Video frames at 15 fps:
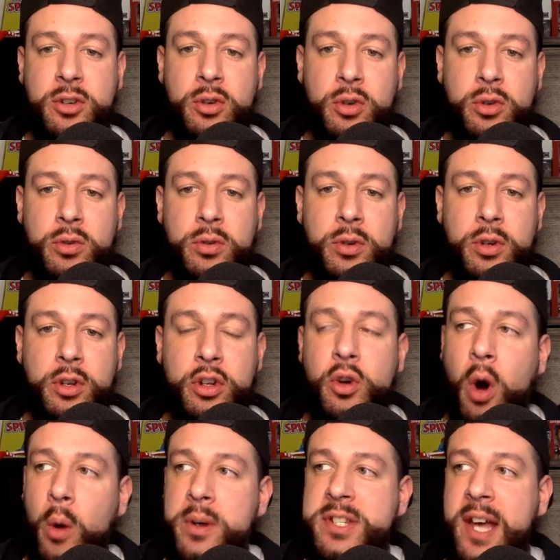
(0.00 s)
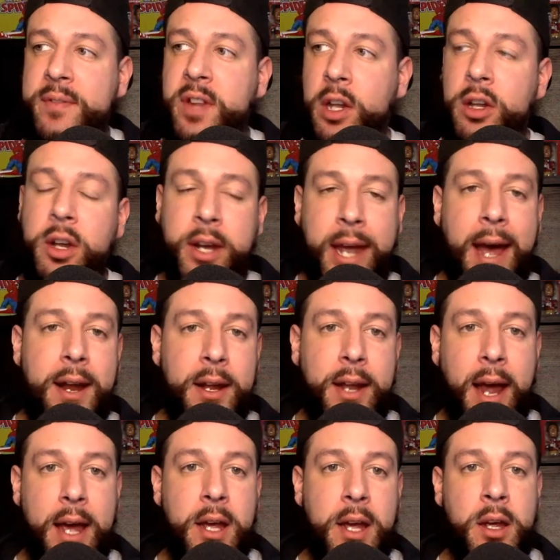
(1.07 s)
to you always have to look at it
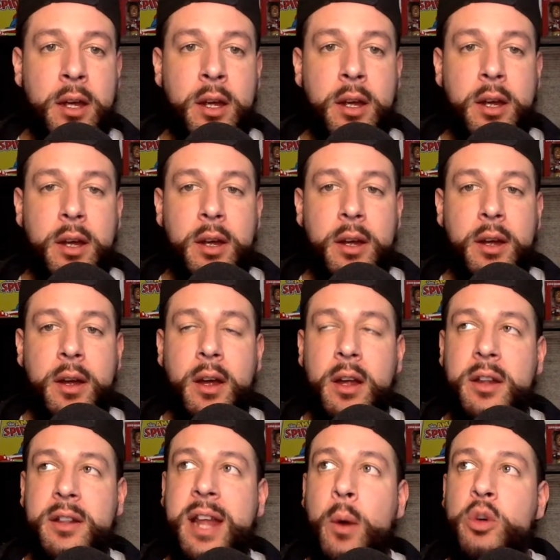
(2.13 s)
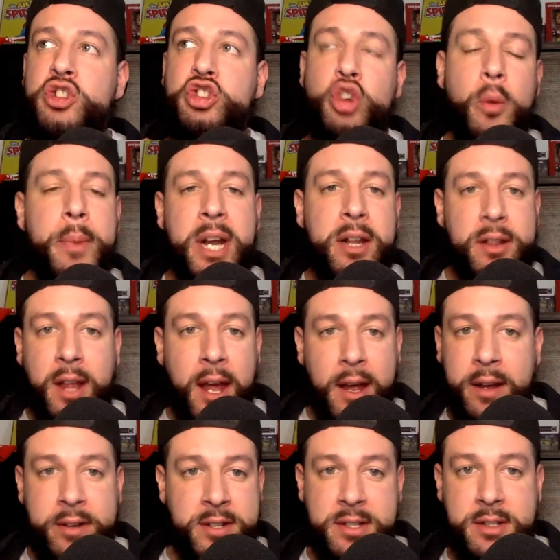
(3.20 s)
like there were so many
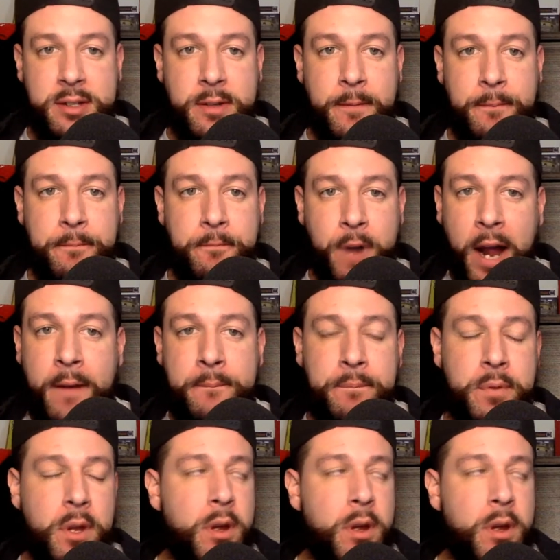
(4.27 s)
things, right?